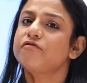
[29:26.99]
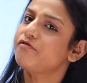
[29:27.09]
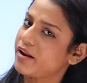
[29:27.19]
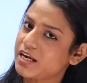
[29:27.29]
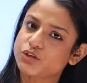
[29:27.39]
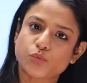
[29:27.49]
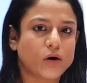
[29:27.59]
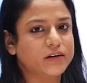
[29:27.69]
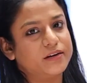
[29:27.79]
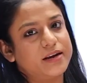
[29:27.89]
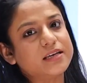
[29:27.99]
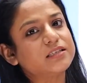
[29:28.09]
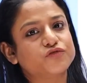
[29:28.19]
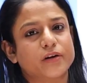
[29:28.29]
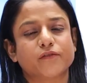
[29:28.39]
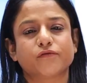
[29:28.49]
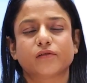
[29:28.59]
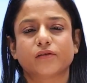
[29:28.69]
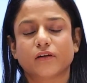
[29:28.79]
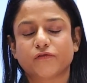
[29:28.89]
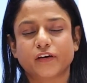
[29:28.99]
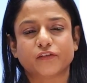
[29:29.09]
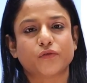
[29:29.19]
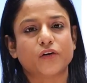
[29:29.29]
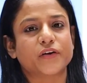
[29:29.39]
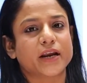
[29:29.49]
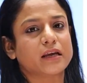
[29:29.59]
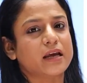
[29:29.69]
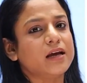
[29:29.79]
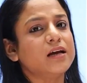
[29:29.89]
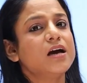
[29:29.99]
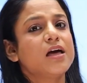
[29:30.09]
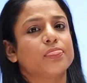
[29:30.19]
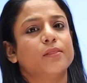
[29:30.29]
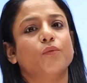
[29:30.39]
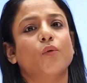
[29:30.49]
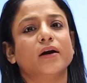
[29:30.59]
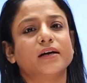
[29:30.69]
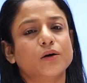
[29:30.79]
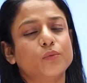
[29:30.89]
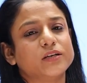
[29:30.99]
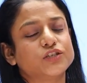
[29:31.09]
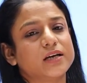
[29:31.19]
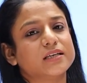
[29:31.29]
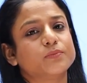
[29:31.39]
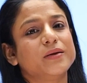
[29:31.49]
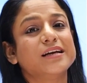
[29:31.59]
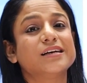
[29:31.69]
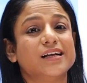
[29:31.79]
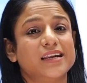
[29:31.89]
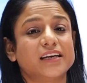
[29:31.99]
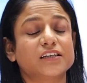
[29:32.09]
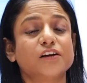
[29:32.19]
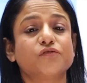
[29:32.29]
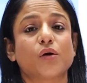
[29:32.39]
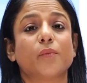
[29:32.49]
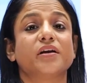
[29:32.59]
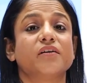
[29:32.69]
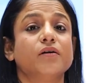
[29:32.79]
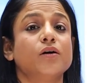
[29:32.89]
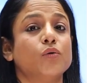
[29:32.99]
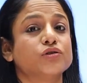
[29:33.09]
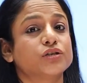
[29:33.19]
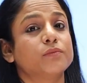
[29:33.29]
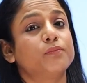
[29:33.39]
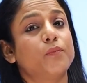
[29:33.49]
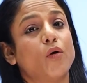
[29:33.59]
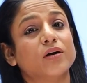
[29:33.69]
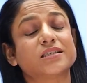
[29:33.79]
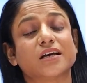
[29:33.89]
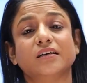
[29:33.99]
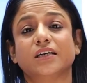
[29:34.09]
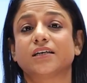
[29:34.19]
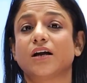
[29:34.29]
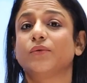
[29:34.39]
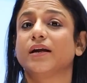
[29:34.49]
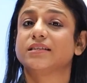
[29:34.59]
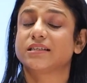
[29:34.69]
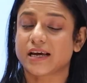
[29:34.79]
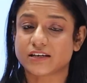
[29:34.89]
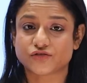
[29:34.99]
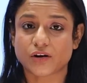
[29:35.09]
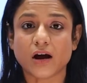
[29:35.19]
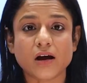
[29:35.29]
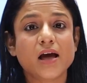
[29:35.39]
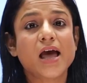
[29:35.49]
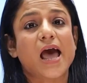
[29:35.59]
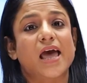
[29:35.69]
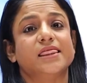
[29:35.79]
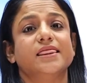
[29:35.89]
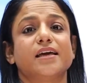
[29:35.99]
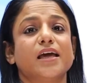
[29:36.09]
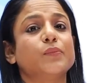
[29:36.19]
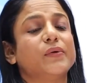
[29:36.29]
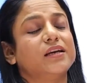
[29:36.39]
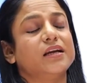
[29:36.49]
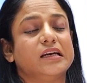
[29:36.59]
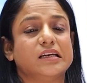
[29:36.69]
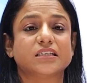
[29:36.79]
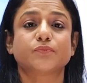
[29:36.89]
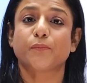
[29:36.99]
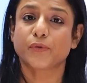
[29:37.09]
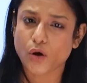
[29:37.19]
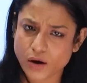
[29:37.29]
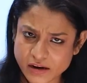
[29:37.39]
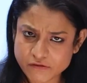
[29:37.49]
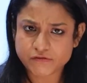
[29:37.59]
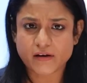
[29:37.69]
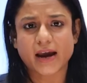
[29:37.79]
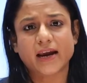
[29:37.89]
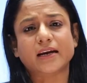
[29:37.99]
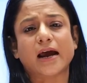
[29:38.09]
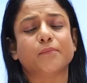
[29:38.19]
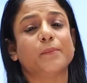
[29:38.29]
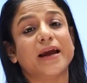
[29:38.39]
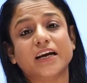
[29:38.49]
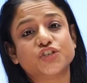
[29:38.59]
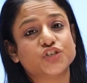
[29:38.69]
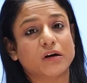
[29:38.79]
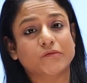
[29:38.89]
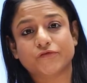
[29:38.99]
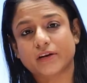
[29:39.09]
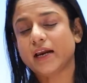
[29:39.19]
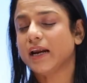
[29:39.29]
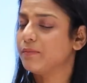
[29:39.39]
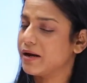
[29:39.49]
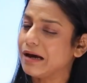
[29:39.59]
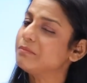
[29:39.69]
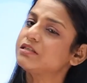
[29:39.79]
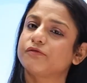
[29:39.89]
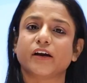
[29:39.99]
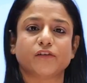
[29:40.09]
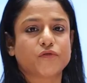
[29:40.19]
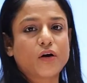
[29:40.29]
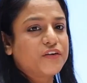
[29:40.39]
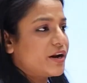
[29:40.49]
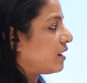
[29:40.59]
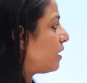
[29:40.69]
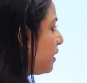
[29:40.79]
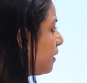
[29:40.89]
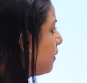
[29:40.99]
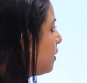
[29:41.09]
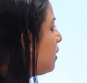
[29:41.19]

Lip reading: Fresh water is fit for drinking. The water which is being collected from river, ocean, ponds, underground, etc. And then when it is purified and made germ free, it becomes fit for drinking.